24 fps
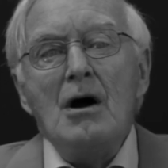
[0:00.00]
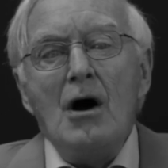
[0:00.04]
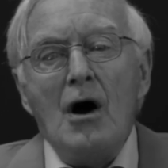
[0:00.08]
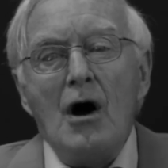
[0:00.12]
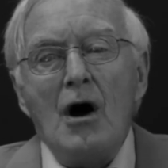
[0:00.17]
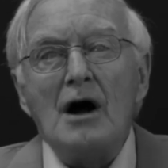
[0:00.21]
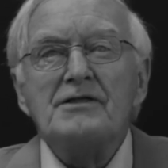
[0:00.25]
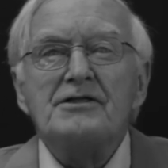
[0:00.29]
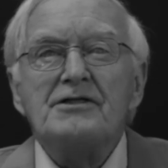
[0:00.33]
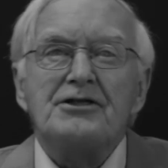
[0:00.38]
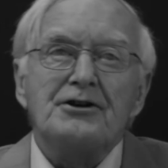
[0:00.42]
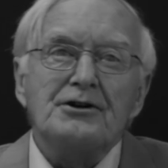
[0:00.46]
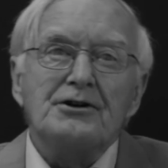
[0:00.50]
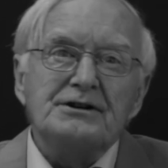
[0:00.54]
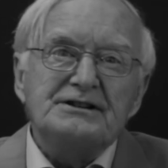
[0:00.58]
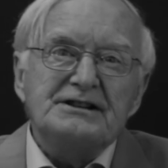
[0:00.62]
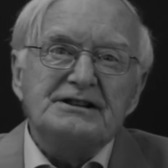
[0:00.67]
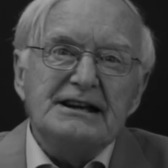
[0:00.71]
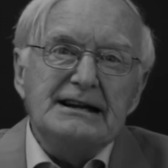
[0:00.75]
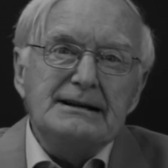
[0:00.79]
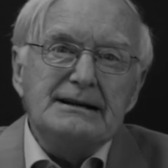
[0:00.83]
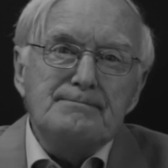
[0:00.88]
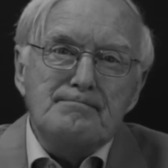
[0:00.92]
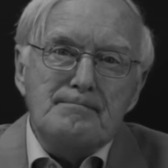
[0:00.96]
On
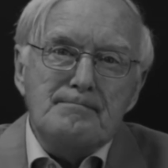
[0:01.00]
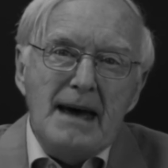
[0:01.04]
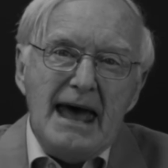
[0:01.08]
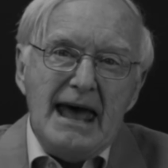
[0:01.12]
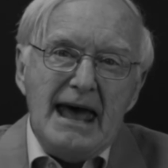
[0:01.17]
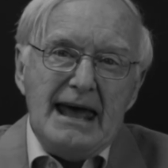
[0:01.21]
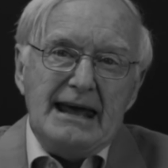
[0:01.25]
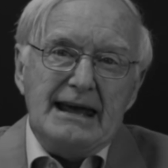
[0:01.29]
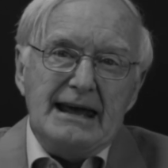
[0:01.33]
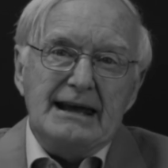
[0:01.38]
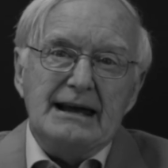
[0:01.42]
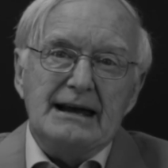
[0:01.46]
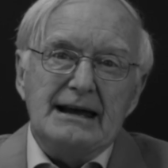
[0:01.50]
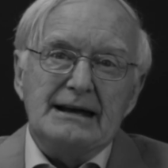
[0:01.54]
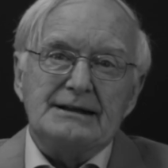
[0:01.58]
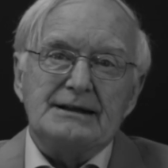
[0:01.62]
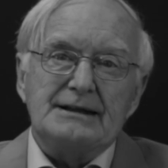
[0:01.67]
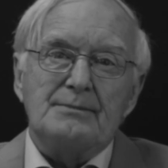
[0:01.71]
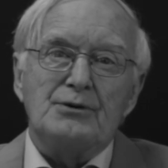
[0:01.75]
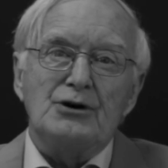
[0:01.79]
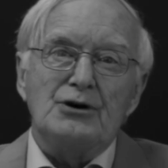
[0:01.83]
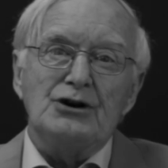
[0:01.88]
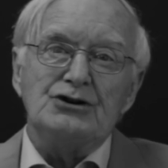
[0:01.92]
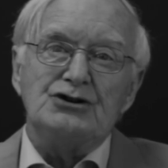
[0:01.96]
13 May, the
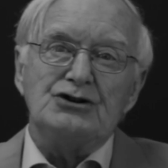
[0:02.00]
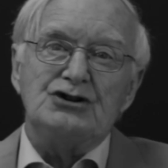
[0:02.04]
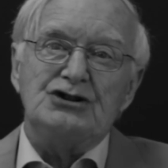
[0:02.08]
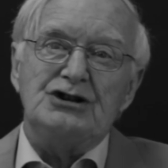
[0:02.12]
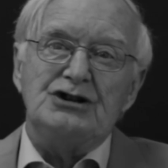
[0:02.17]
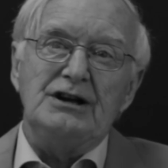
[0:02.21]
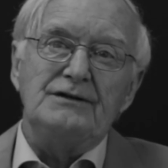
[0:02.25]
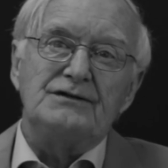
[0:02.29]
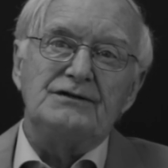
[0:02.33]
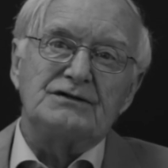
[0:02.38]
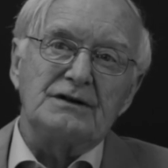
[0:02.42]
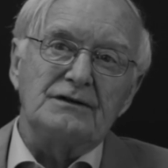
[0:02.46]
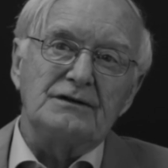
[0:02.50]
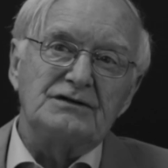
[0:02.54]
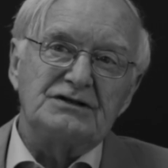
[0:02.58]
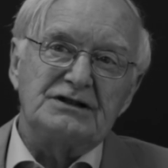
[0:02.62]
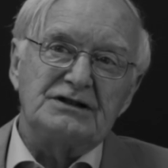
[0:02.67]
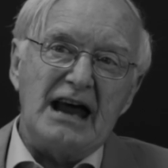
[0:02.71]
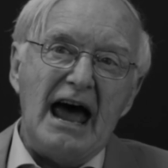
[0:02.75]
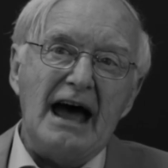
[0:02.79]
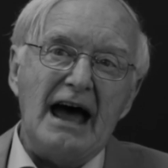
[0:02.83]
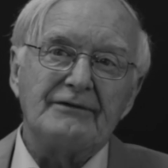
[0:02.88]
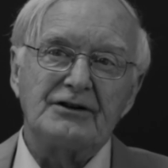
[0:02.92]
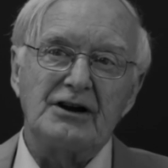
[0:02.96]
British Chiefs of
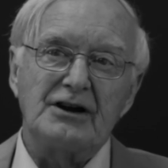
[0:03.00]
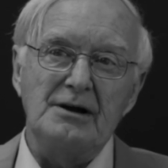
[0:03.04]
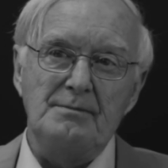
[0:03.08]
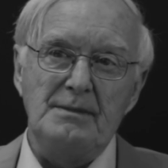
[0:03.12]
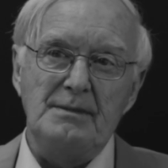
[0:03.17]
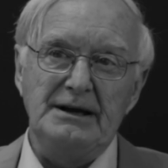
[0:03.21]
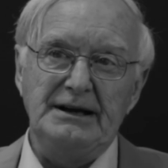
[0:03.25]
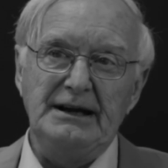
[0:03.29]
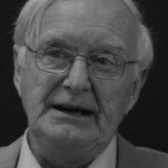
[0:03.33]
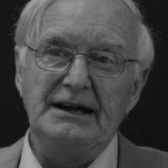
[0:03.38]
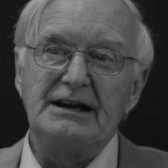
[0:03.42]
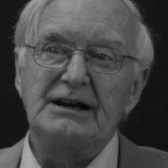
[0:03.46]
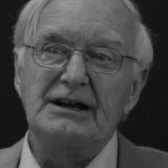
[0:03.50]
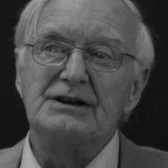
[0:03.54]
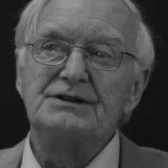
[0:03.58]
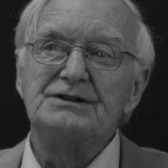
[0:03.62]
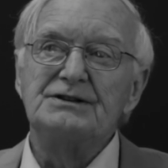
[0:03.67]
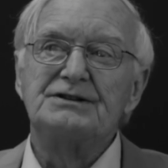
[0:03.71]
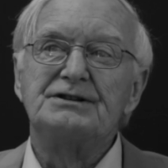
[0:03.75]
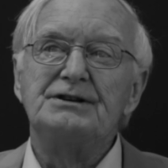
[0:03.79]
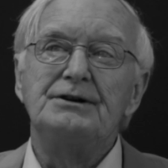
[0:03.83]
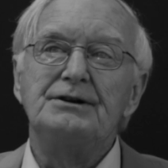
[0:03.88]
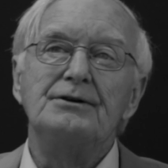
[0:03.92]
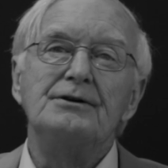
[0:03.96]
Staff Committee
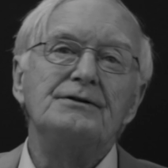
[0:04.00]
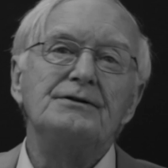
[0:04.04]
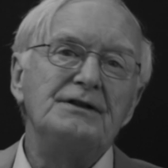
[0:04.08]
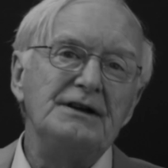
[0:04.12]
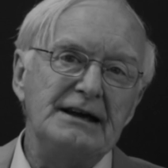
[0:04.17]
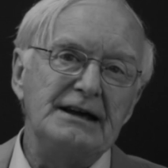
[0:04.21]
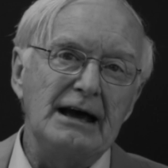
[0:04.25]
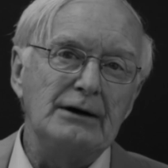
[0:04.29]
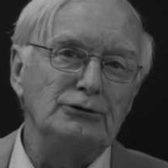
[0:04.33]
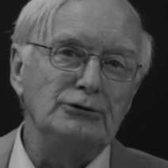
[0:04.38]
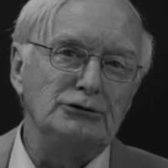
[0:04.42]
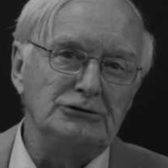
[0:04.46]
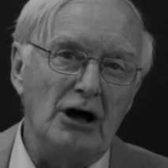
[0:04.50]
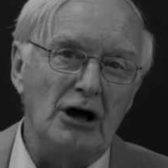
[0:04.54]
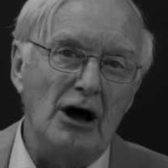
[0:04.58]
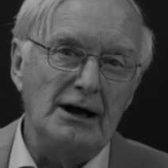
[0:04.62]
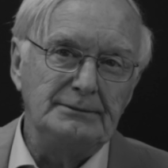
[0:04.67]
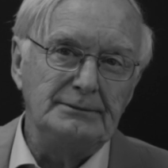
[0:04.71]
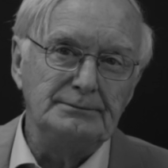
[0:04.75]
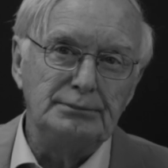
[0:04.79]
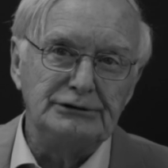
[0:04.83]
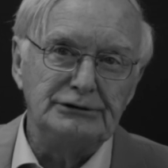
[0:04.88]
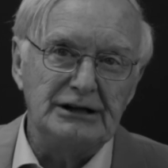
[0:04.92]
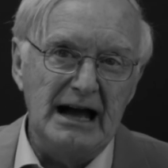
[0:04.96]
considered the
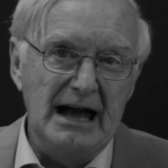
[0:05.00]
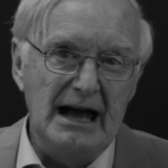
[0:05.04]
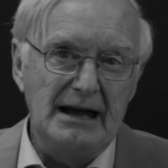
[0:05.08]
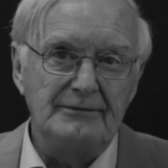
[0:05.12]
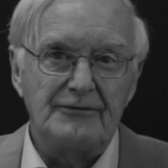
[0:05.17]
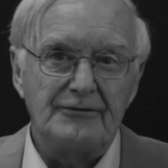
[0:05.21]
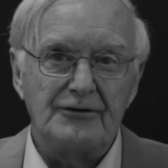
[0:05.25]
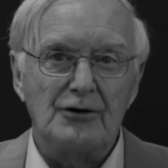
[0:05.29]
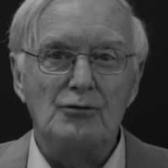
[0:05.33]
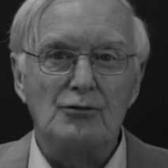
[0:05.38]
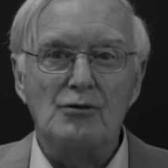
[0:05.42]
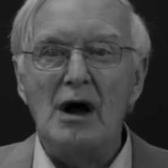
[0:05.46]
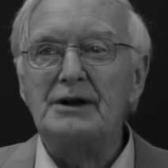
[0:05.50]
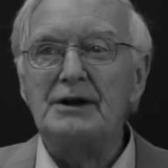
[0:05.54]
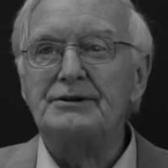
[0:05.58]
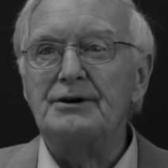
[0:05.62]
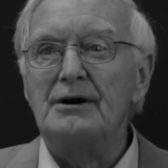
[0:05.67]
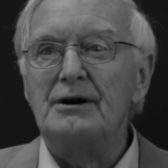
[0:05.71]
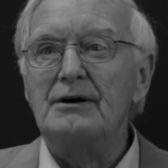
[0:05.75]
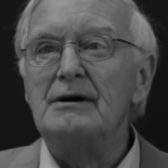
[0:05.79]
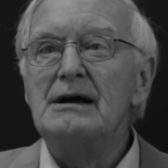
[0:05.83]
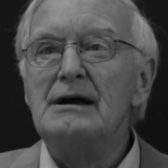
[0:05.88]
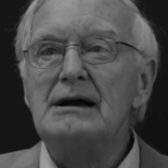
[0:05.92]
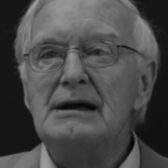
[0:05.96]
outline plan for
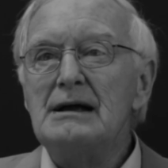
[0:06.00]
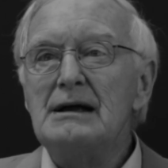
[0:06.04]
Rutter